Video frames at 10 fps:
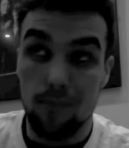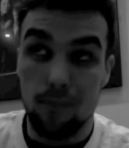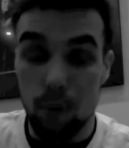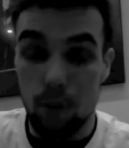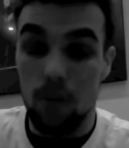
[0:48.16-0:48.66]

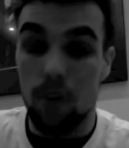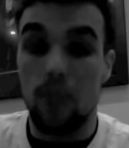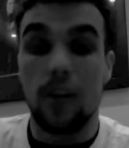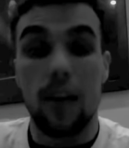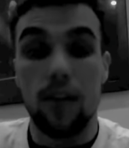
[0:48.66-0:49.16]
burns off
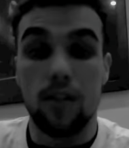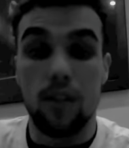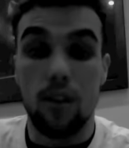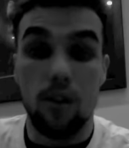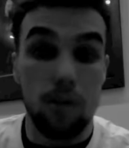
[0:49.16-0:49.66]
the calories as
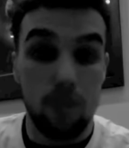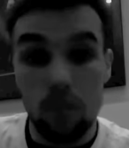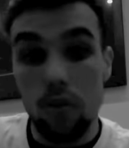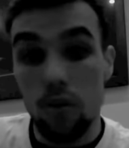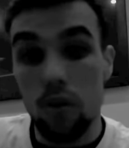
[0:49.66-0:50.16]
you're doing it, but
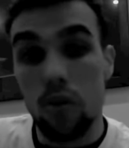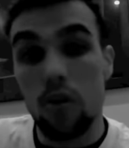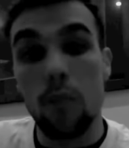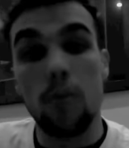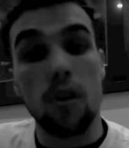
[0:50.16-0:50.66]
as soon as you
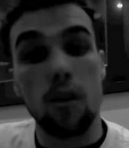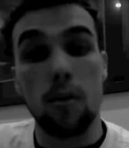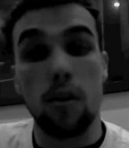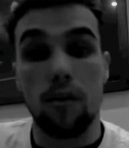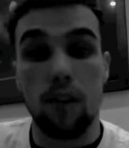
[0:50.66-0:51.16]
stop, you're not going to
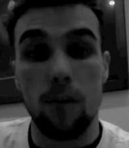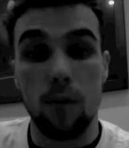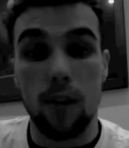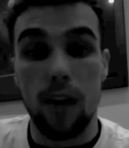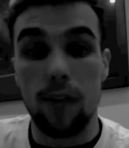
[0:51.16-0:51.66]
burn off any
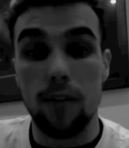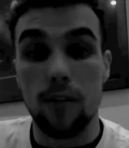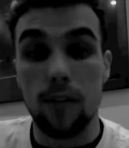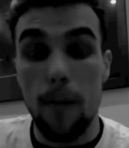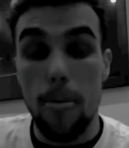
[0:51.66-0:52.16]
more
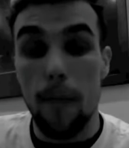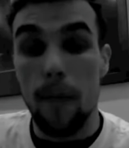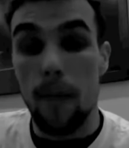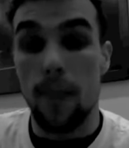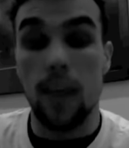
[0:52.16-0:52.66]
calories.
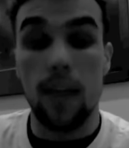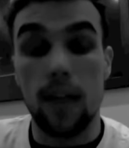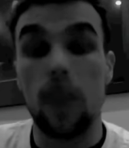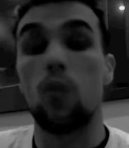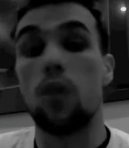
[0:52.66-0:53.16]
And the thing
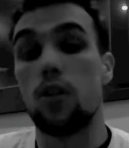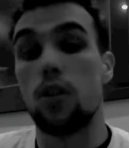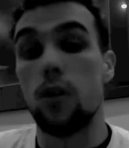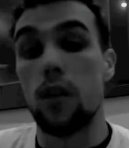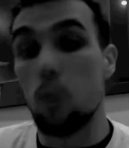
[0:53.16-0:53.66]
that you want to
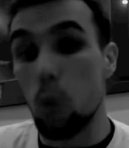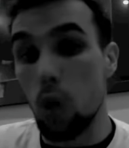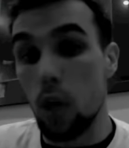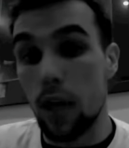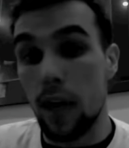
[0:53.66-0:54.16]
do in
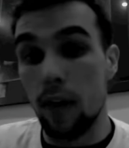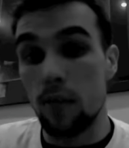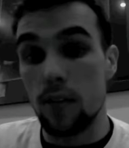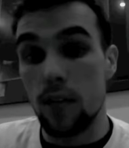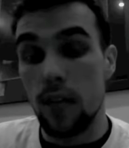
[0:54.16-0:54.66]

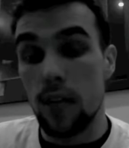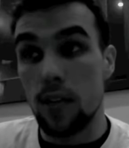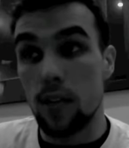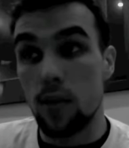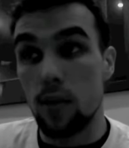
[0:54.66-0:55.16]
workouts
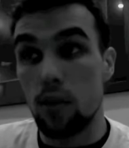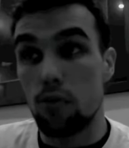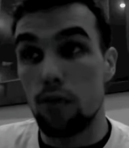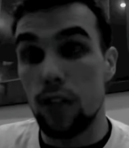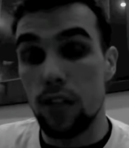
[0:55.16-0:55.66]
is to
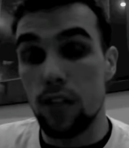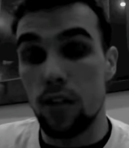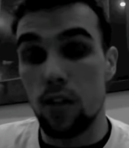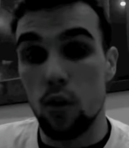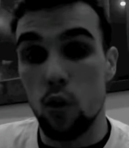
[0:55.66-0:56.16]
increase
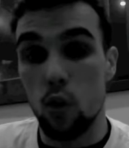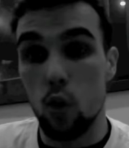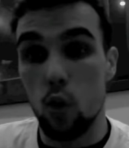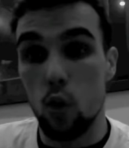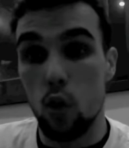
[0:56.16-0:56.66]

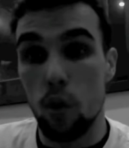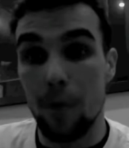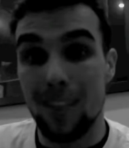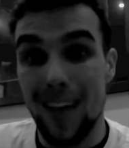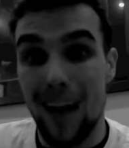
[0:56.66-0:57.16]
your
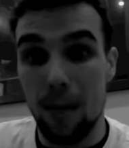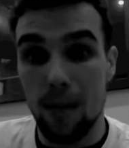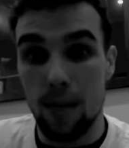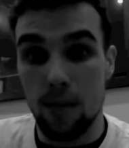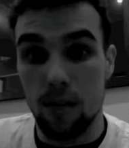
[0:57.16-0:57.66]

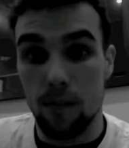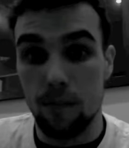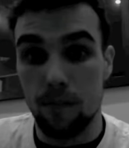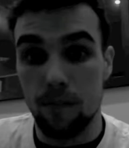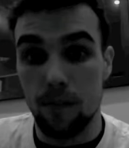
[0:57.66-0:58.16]
metabolism.
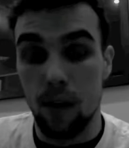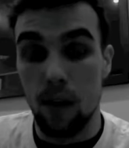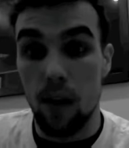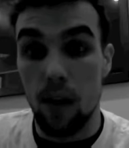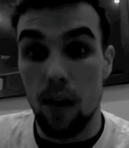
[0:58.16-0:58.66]

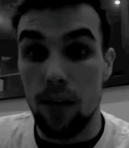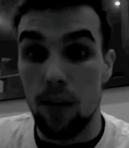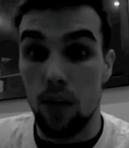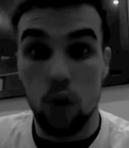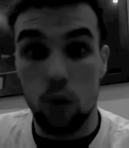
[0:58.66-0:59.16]

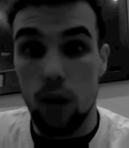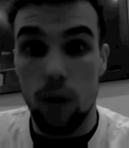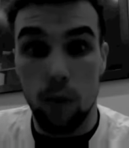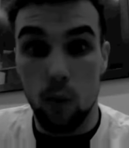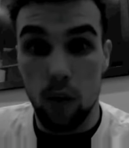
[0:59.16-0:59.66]
And you do
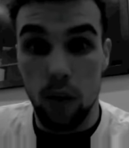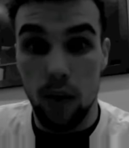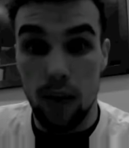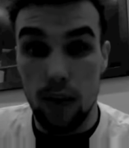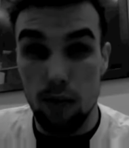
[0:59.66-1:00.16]
that by
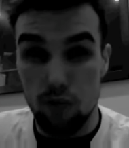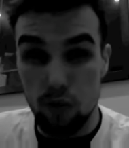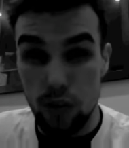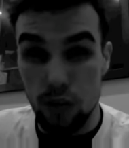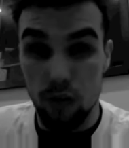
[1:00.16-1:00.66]
working out
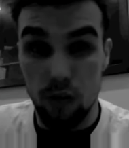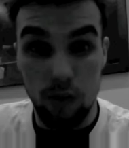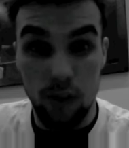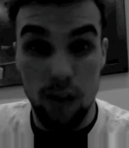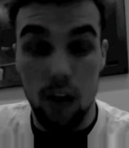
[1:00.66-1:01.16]

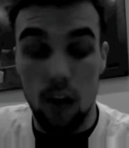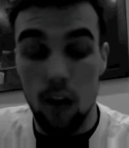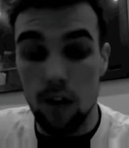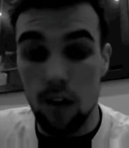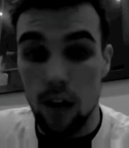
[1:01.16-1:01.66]
really
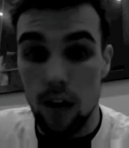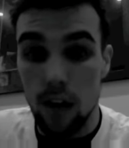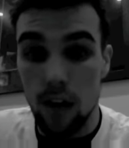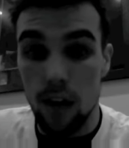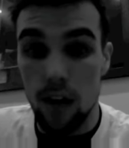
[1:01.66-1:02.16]
hard
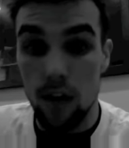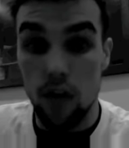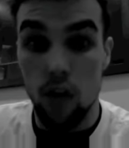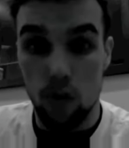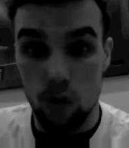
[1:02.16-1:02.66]
and
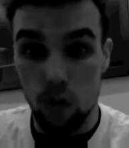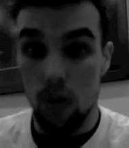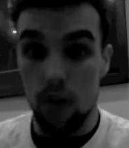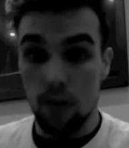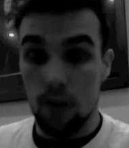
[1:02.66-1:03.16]
not doing
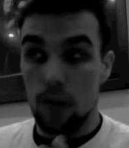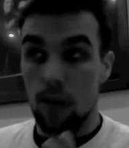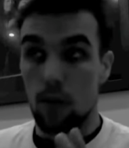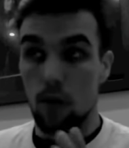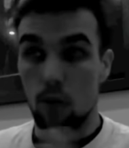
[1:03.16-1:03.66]
like
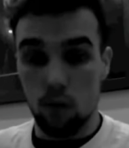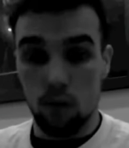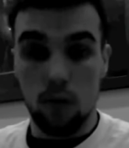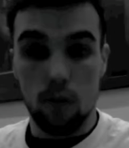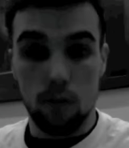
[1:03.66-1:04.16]

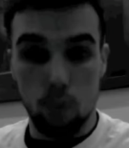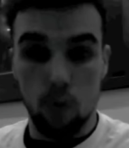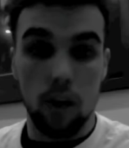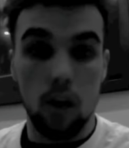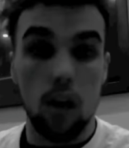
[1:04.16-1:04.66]
long,
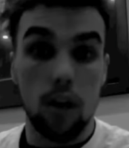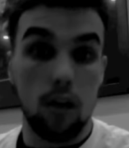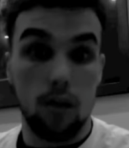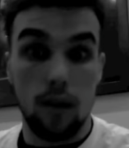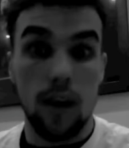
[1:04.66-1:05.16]
boring
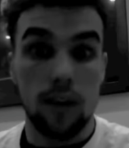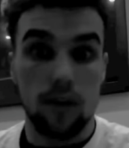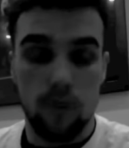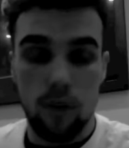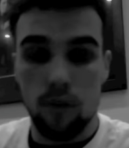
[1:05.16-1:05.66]
cardio that
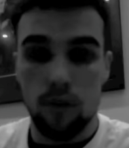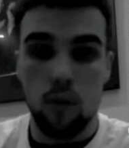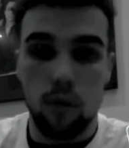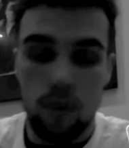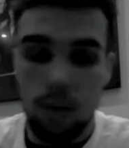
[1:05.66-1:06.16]
lasts further than
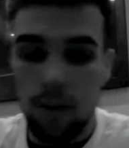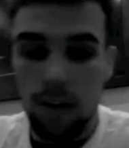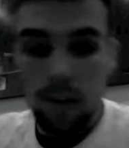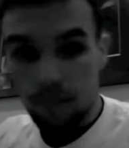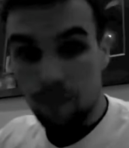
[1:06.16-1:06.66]
45
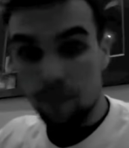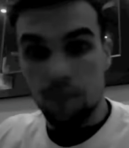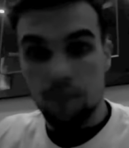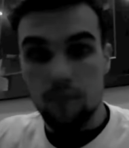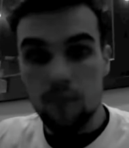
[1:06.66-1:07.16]
minutes.
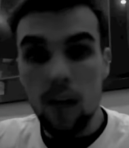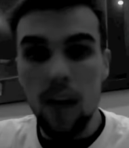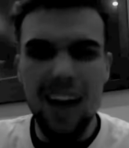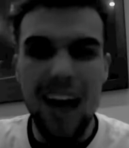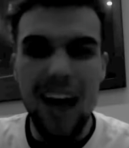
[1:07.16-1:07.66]

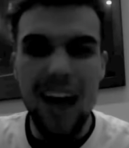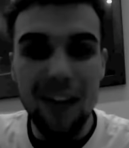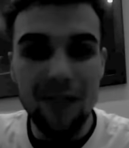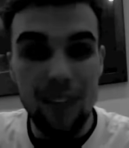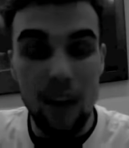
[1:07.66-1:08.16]
And
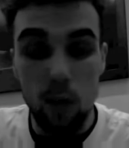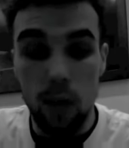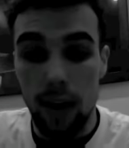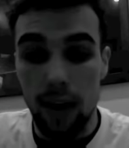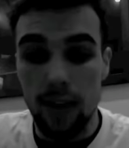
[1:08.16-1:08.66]
after that
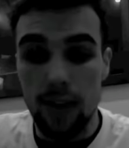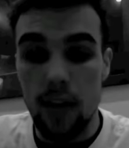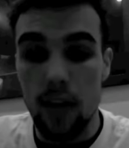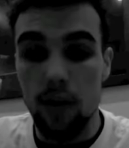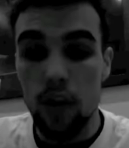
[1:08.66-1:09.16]
workout
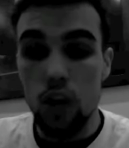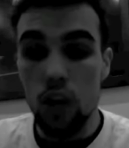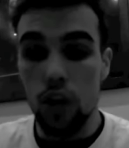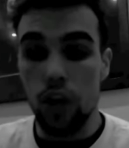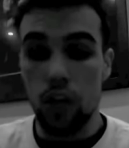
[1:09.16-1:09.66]
itself,
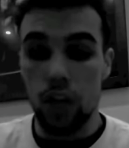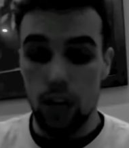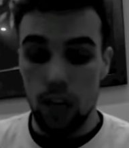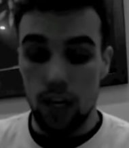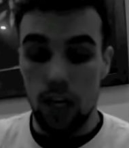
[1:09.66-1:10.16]
you're going
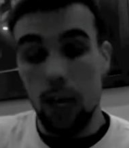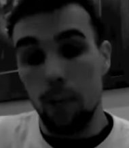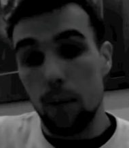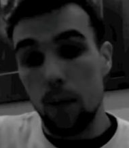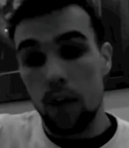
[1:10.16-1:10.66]
to
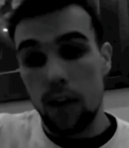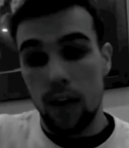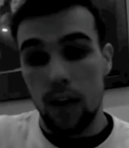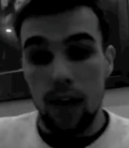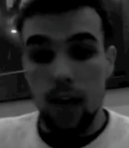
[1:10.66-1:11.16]
keep
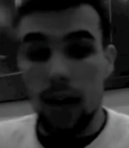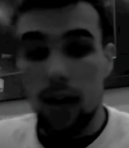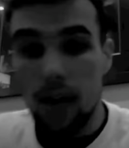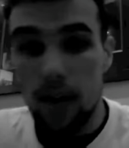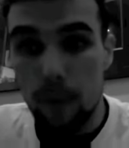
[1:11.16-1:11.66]
burning.
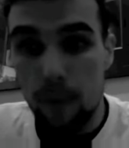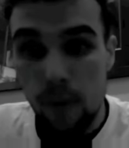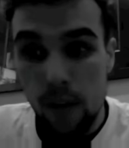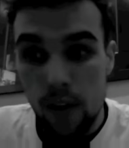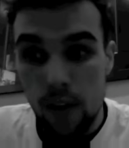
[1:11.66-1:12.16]

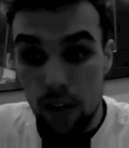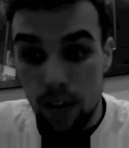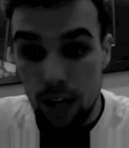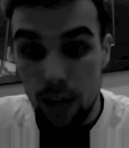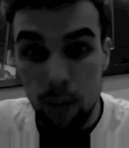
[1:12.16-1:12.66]
You're going
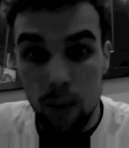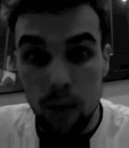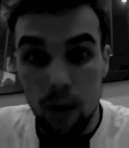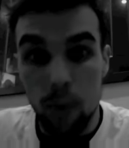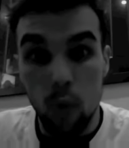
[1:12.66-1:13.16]
to keep
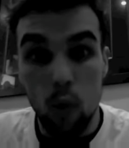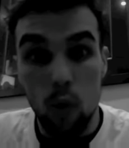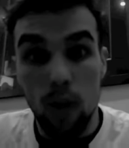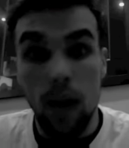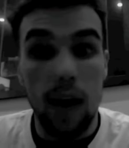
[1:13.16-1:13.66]
burning
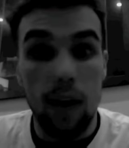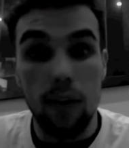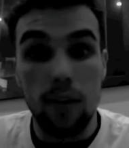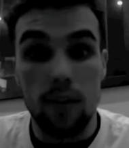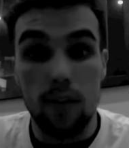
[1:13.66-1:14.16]
more
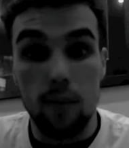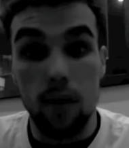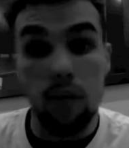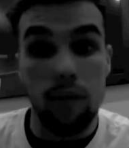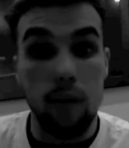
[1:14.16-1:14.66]
calories and
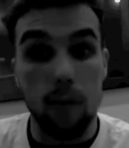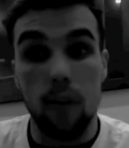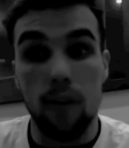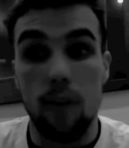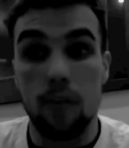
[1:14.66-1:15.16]
burning off that
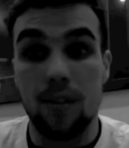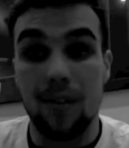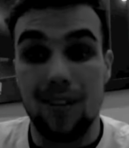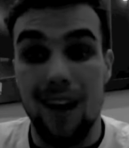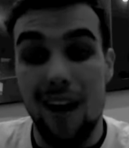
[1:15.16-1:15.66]
body fat
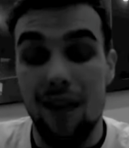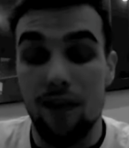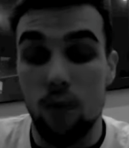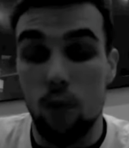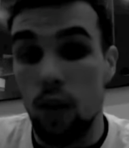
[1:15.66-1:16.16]
percentage after
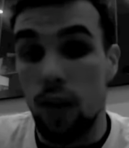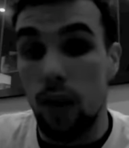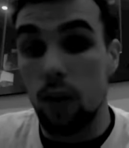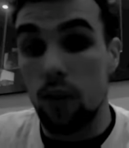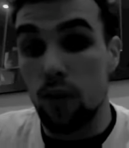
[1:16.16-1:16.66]
the
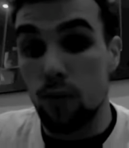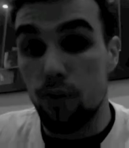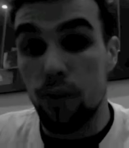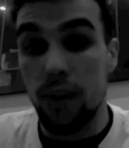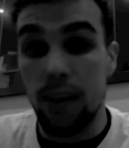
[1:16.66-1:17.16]
workout, which is
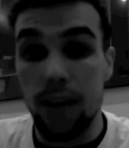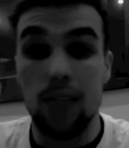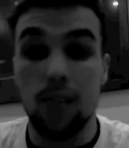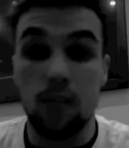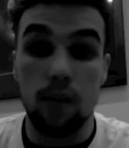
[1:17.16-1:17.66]
pretty neat
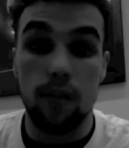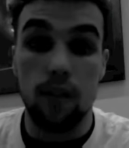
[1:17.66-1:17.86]
stuff